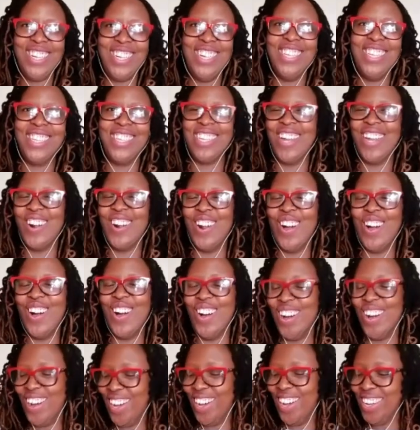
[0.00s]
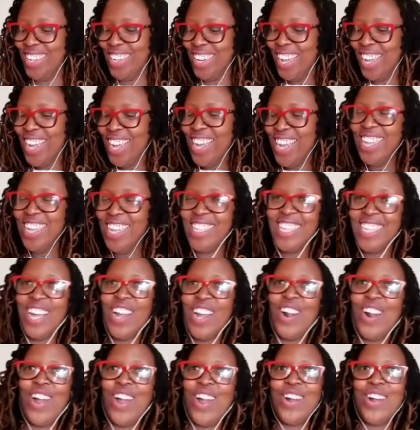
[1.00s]
It's a lot. It's
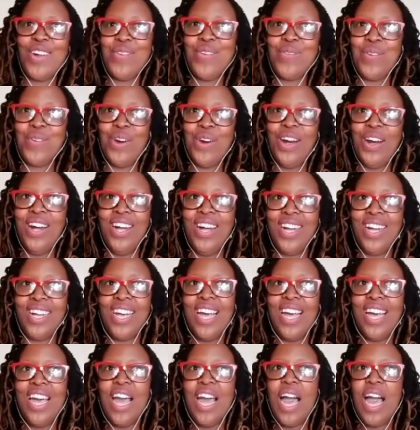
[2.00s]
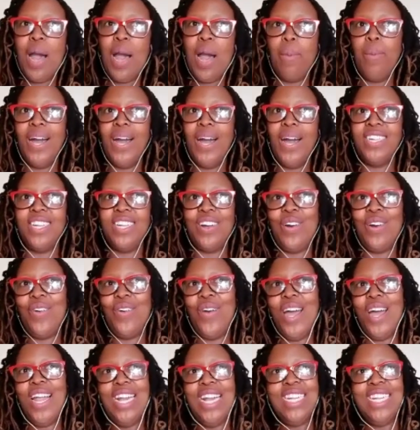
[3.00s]
a lot of work. But
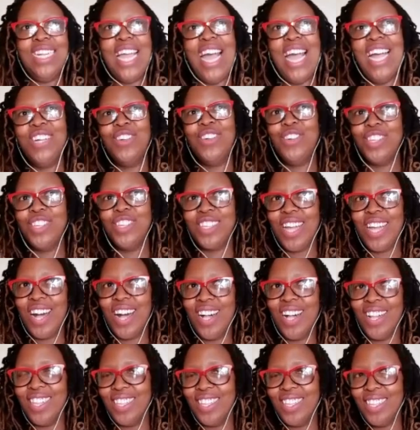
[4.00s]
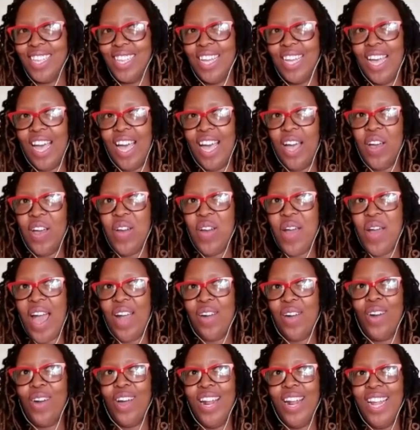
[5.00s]
what the end result, I
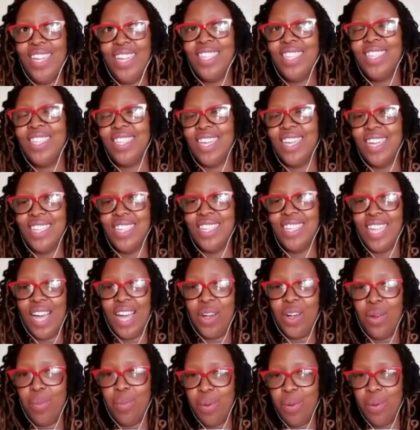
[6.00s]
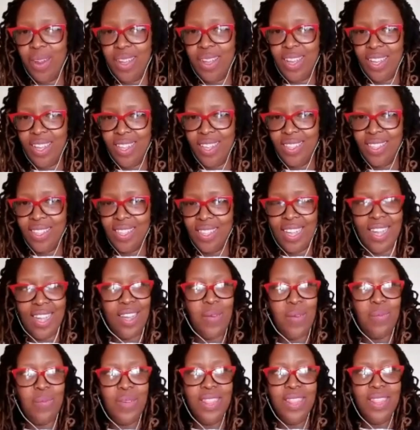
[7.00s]
call us a cycle breakers
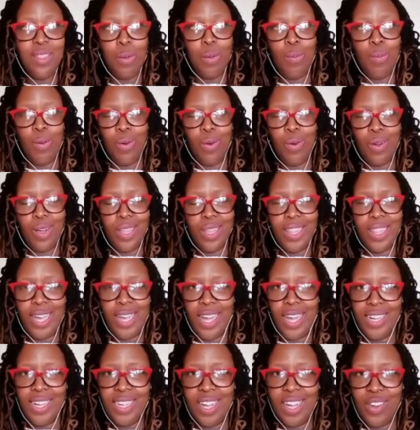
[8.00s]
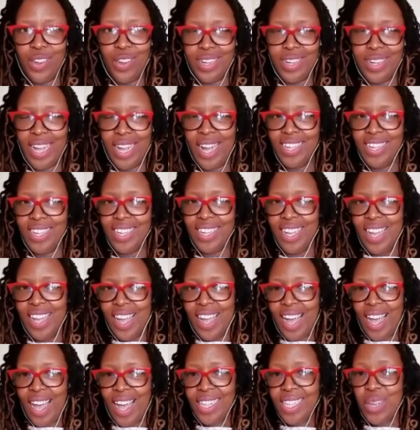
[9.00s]
in the book, The Untangled Heart.
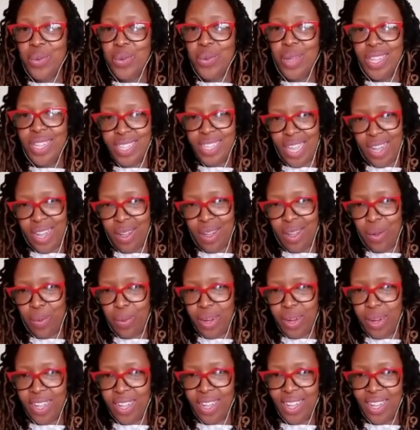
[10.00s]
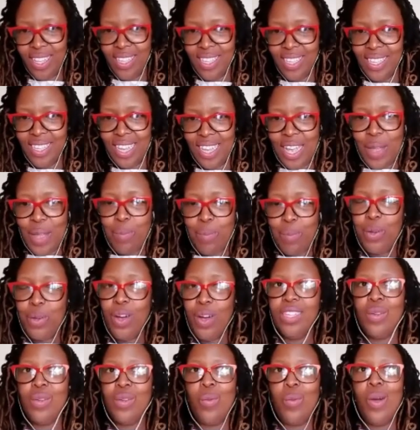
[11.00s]
I say we are cycle breakers
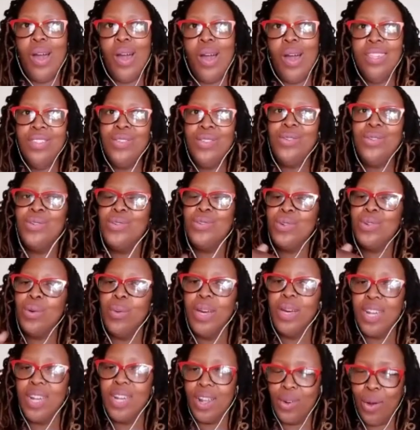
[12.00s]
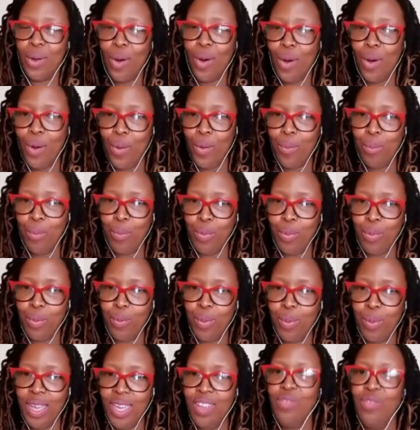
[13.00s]
because once you do it at home,
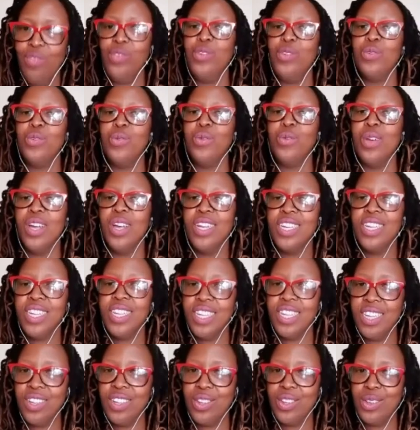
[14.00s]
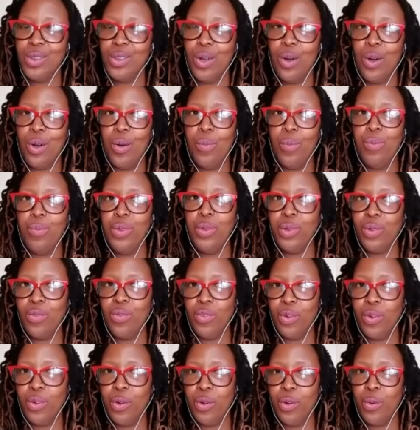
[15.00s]
Pume, if you teach your
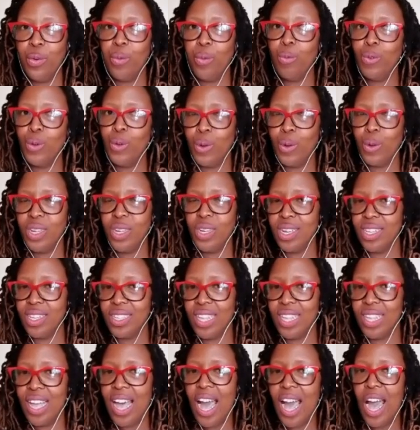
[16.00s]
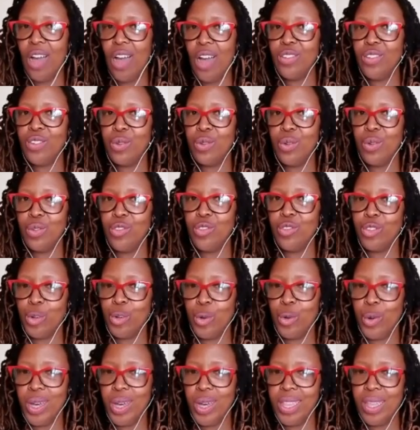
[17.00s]
beautiful daughters how to
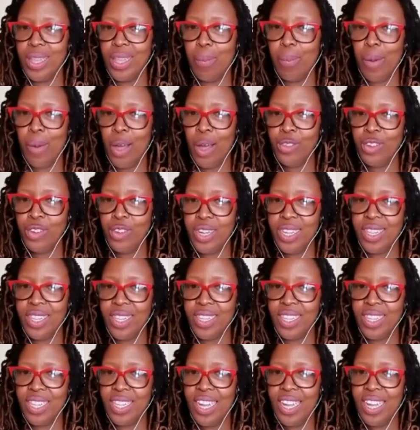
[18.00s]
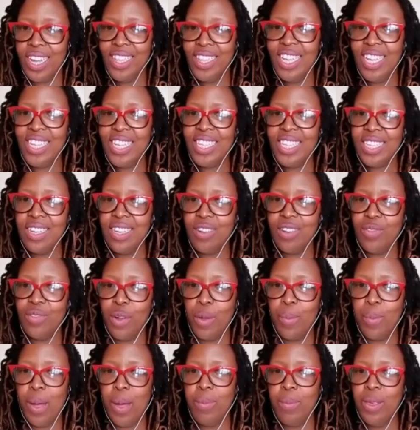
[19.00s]
draw the boundaries, they see it
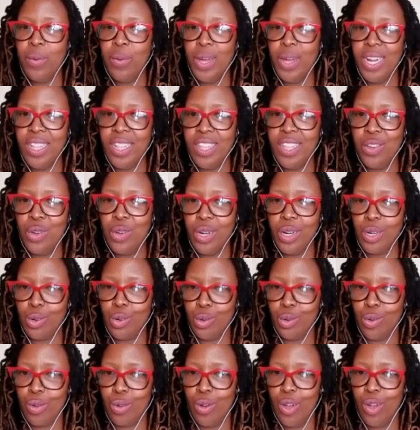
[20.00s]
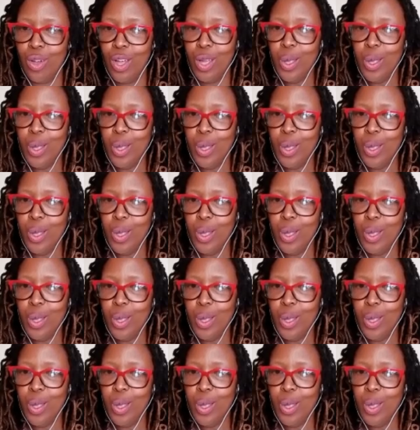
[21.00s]
from mommy. What are they going to do?